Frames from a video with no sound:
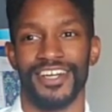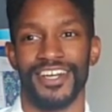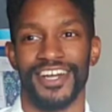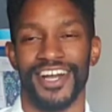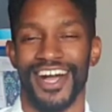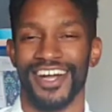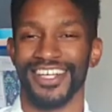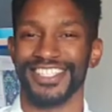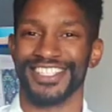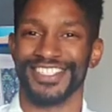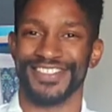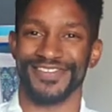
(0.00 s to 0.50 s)

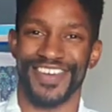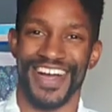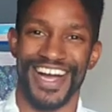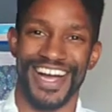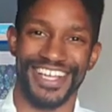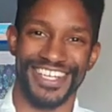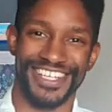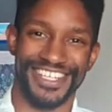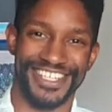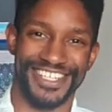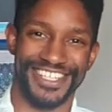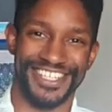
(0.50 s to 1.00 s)
I'm
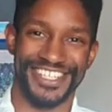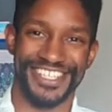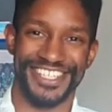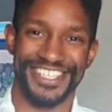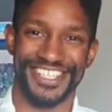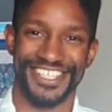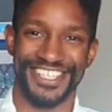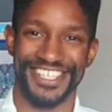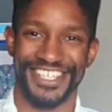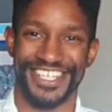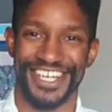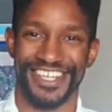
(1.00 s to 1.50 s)
smiling.
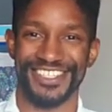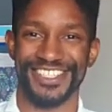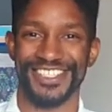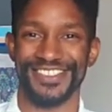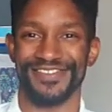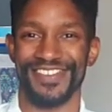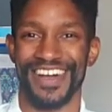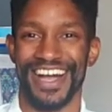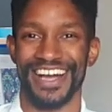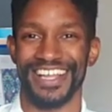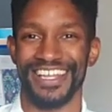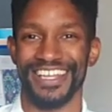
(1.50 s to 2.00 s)
I'm
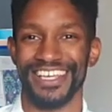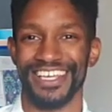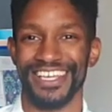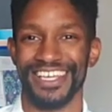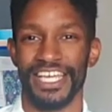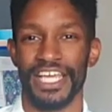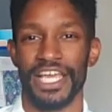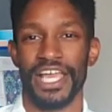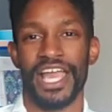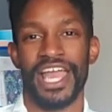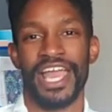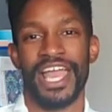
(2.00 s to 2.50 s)
smiling.
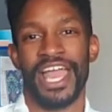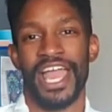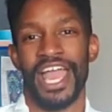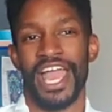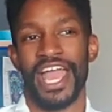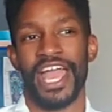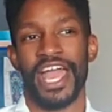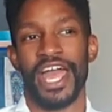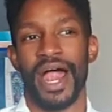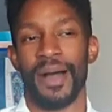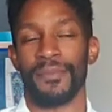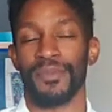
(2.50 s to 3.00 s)

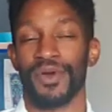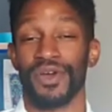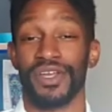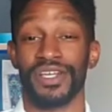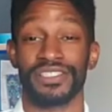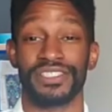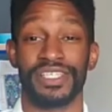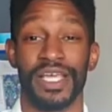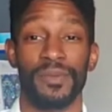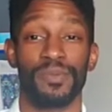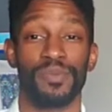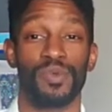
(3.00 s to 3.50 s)
And I'm gonna
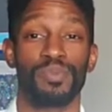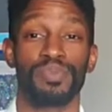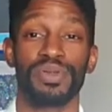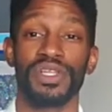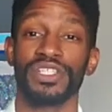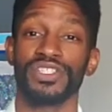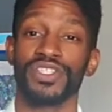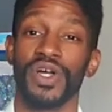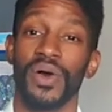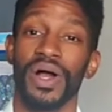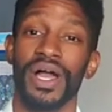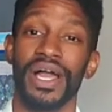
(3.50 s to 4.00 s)
say,
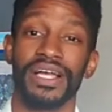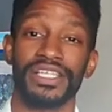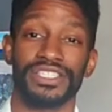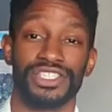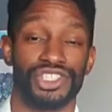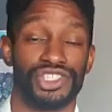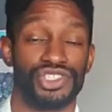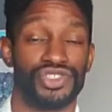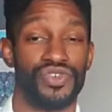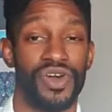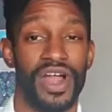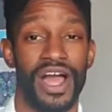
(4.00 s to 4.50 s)
please go ahead,
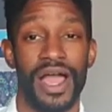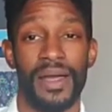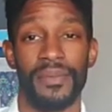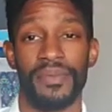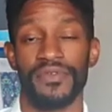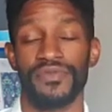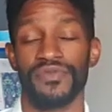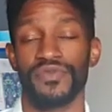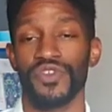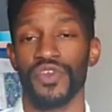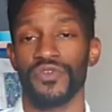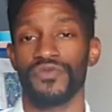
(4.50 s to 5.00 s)
subscribe.
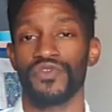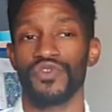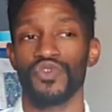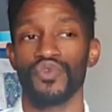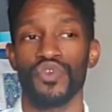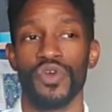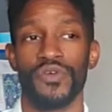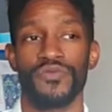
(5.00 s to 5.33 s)
If, if you